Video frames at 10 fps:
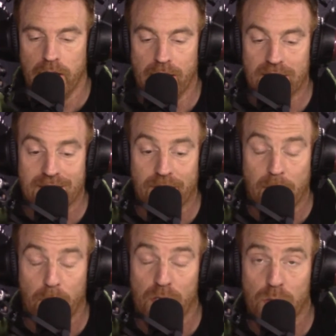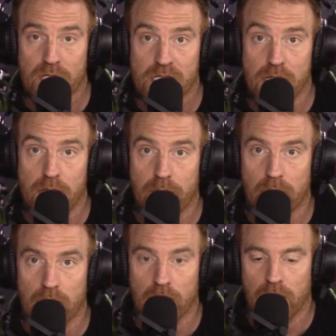You let yourself get put into a team,
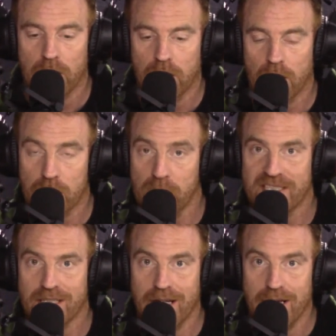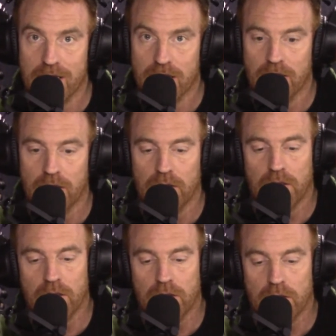onto a side,
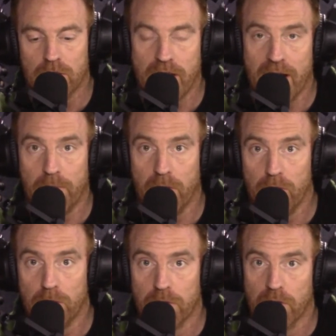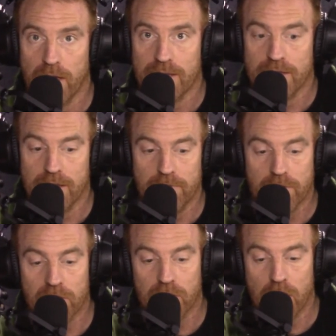red, blue, progressive,
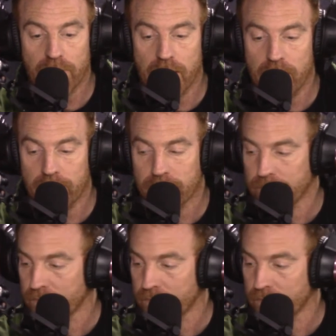conservative,